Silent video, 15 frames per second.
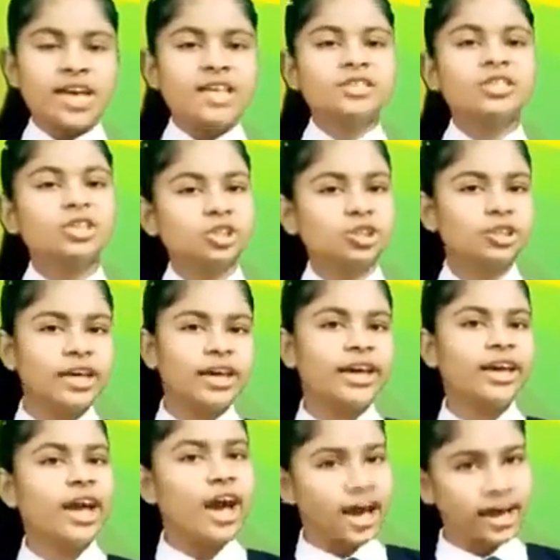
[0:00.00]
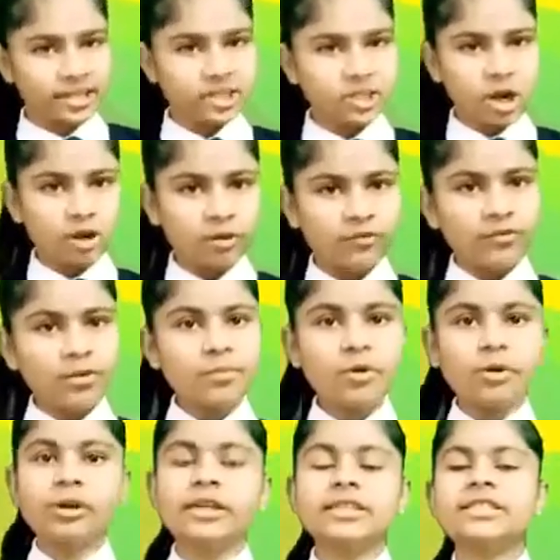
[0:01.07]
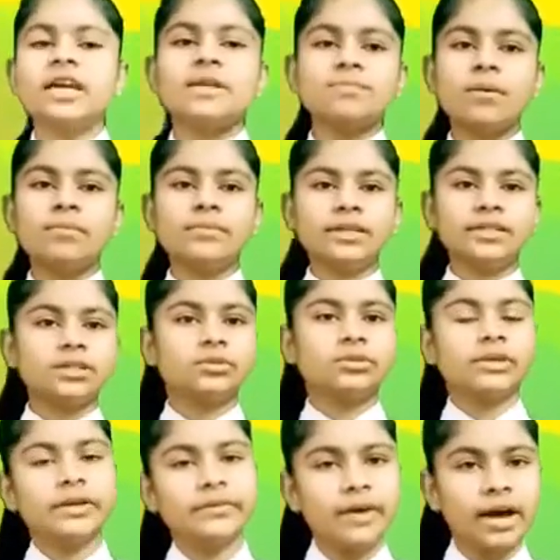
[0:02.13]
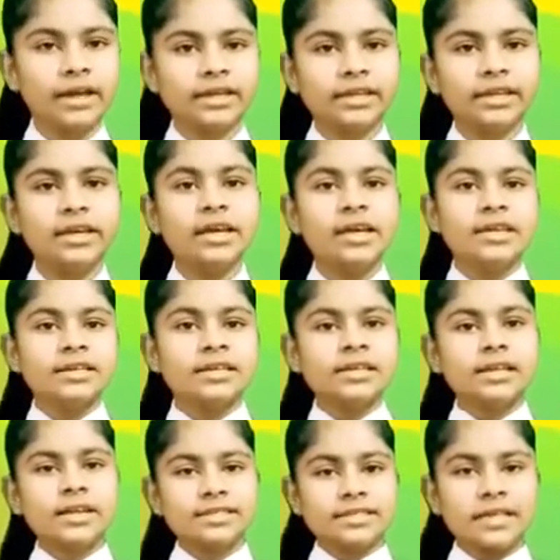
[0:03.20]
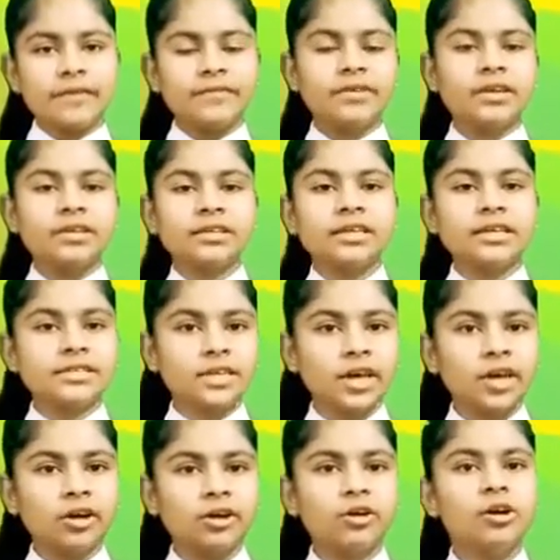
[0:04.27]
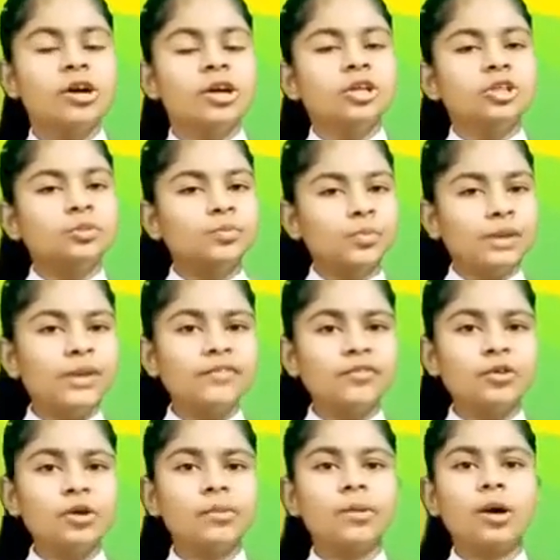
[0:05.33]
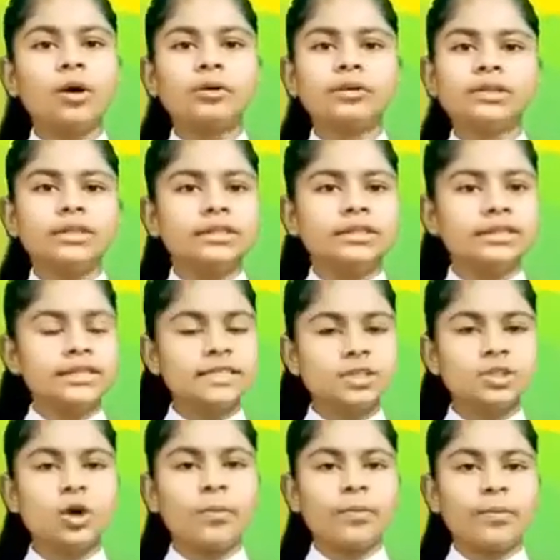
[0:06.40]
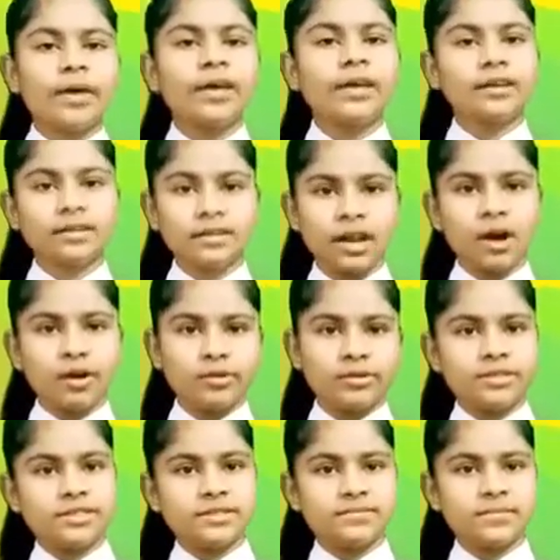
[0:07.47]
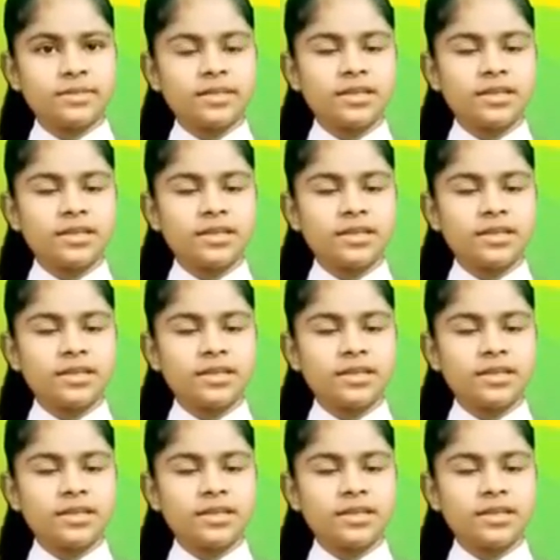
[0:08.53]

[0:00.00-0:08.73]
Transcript: So today, I, Charu from Holy Child Public School, Rewari, class 7th, is here to brief you about this topic, clouds.